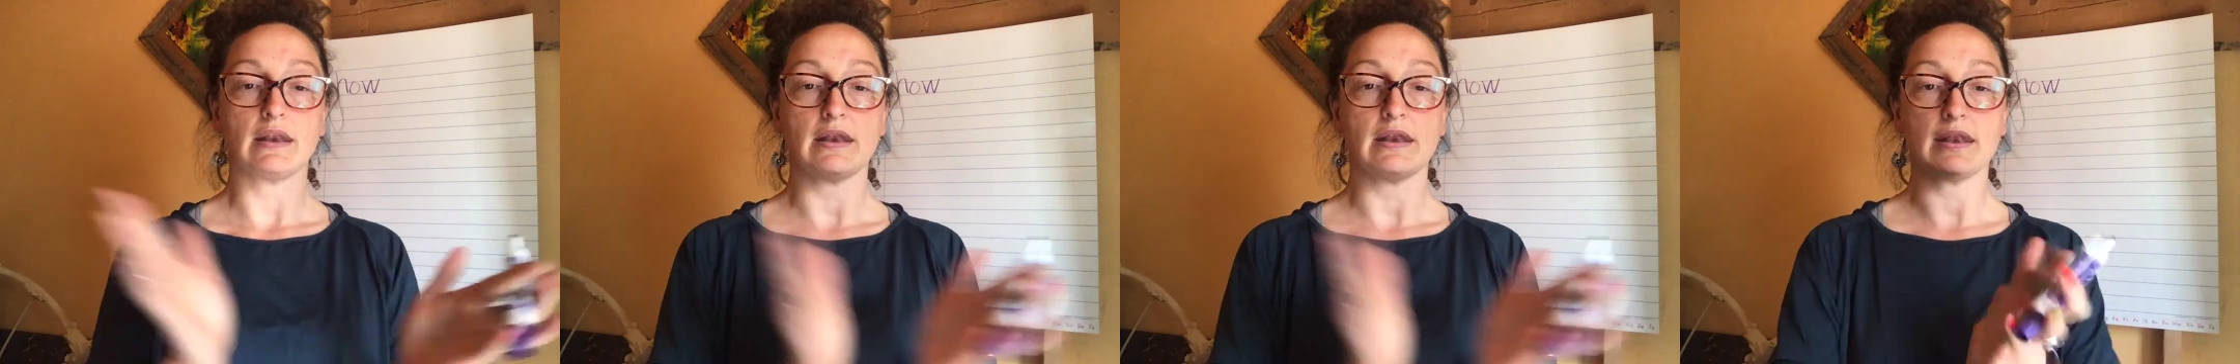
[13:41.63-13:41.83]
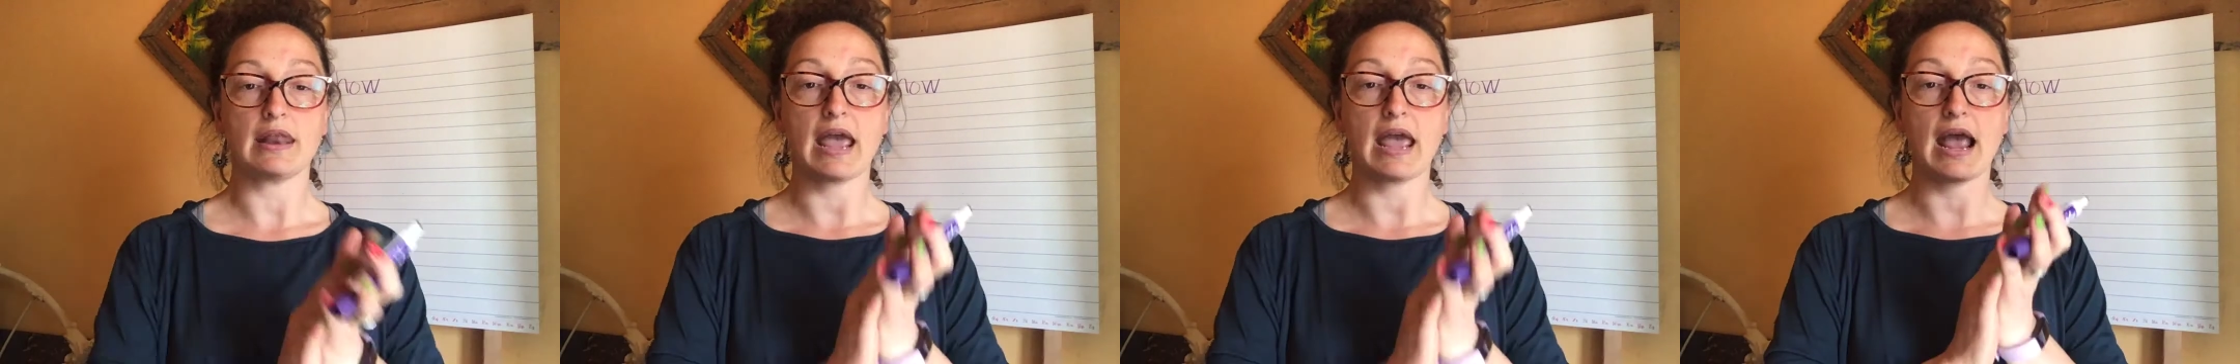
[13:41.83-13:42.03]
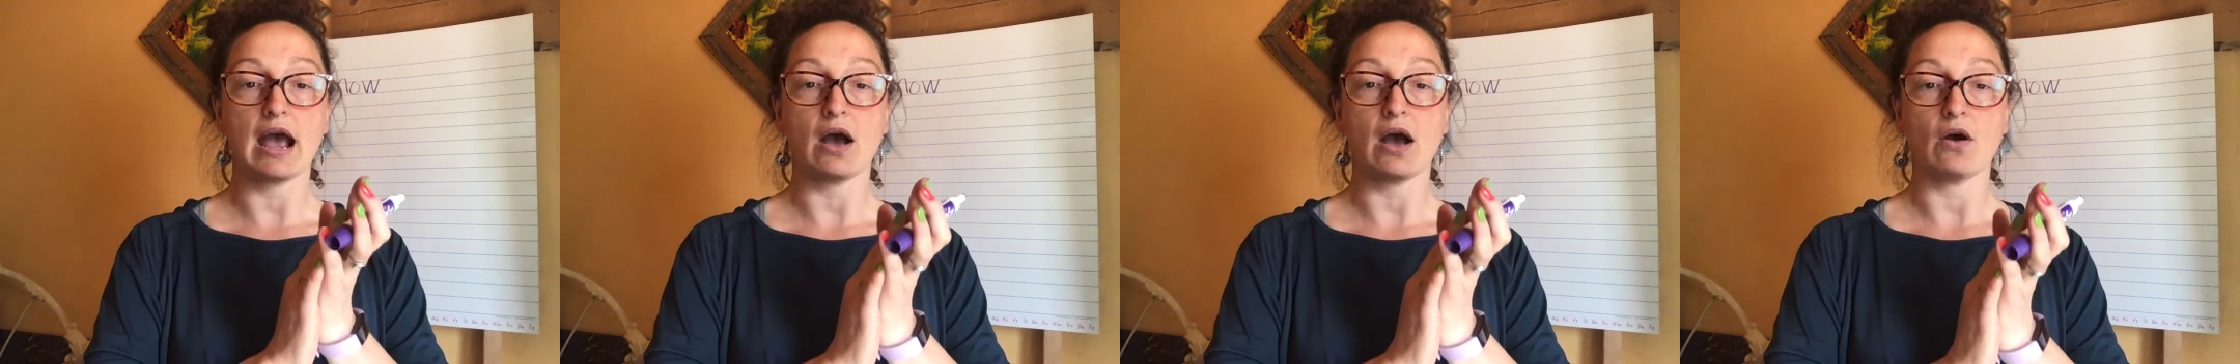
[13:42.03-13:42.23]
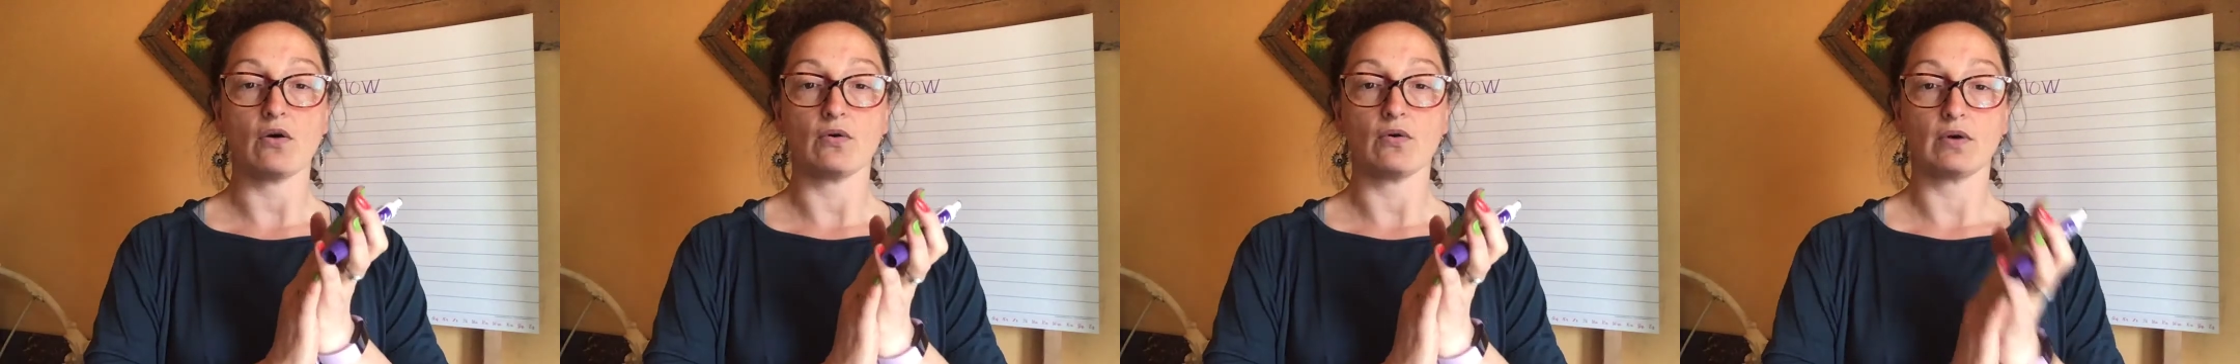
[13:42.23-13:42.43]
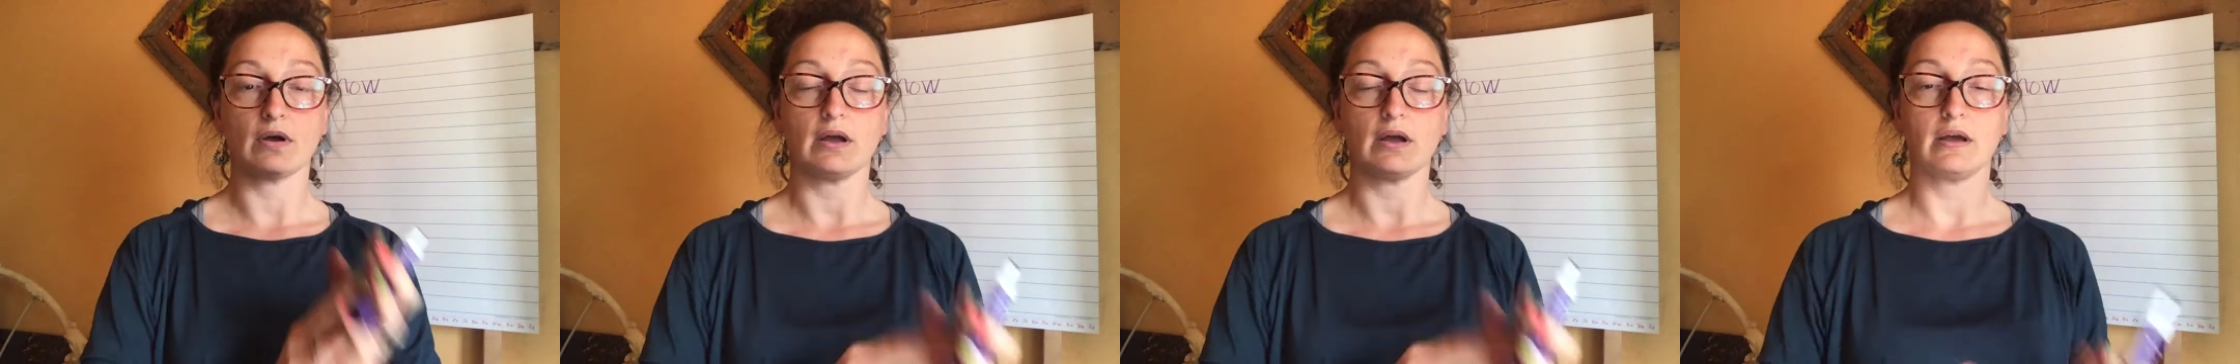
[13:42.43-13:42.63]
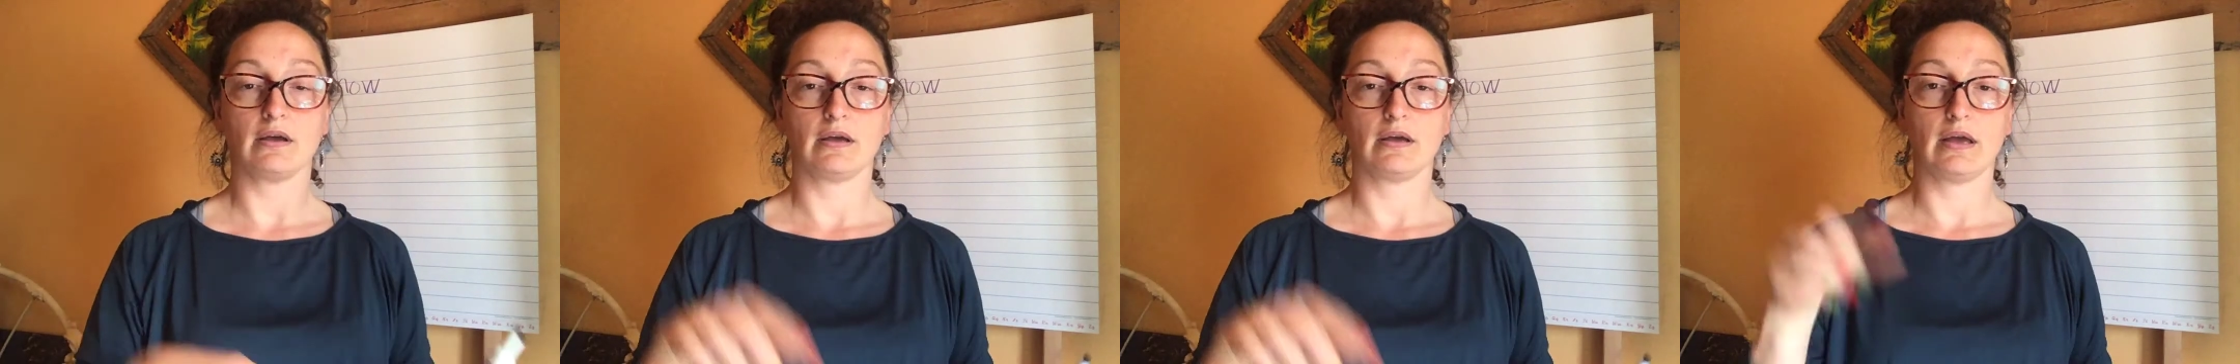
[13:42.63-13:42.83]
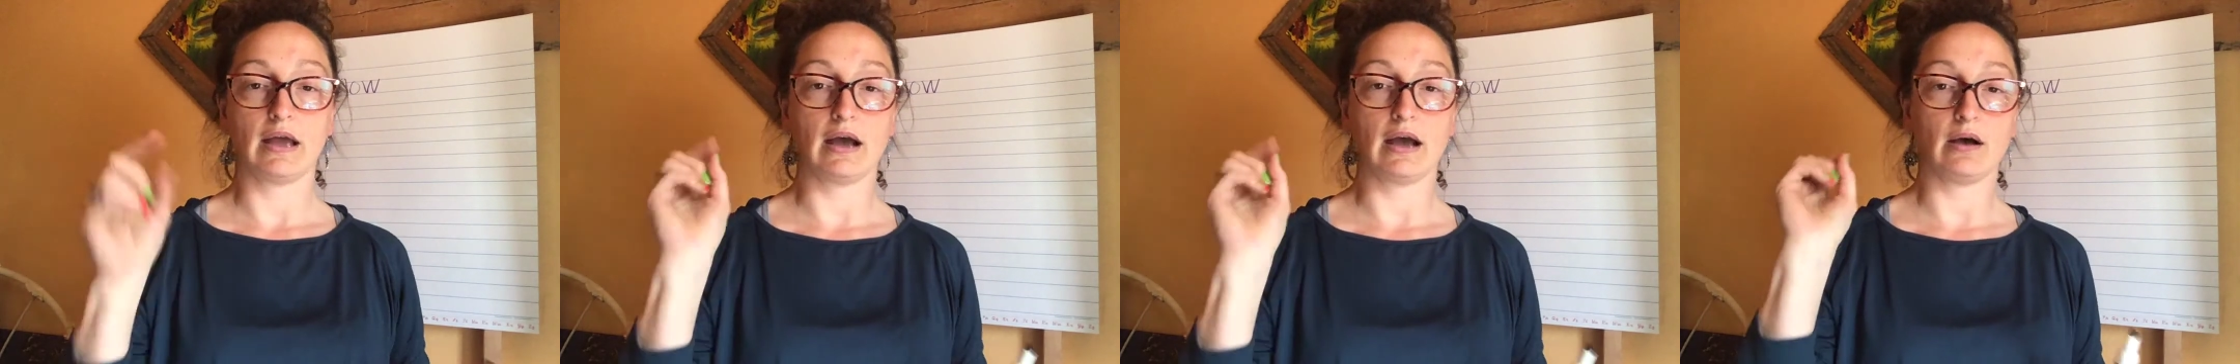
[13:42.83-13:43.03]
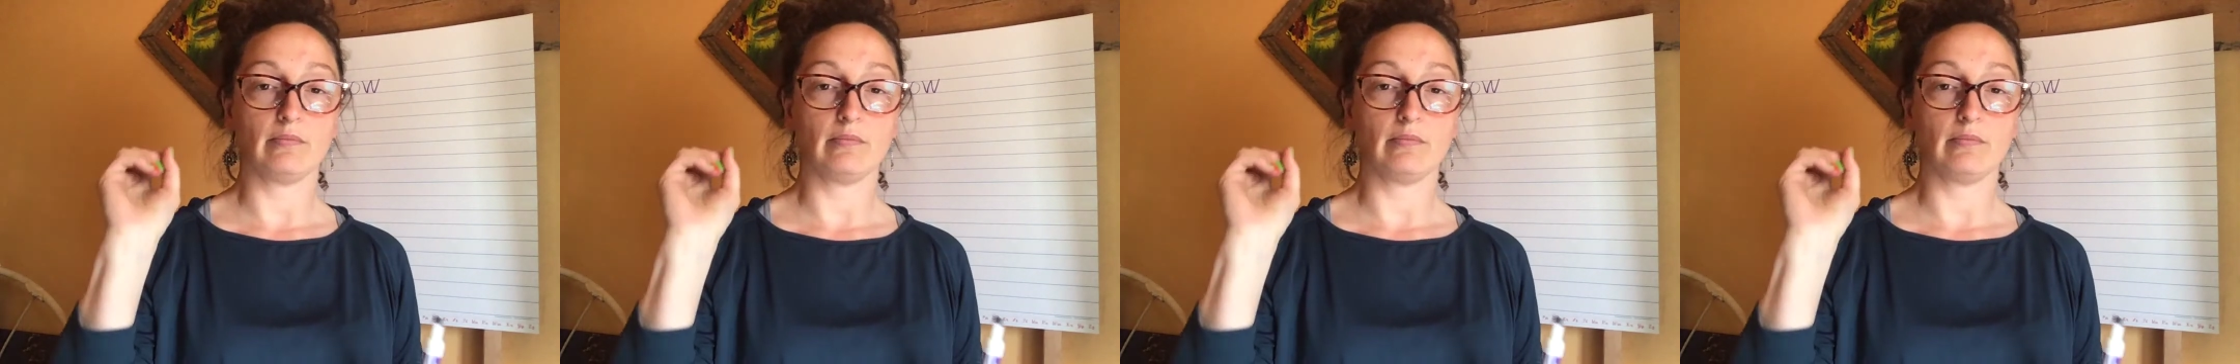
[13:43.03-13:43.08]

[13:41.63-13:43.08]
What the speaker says: Now. How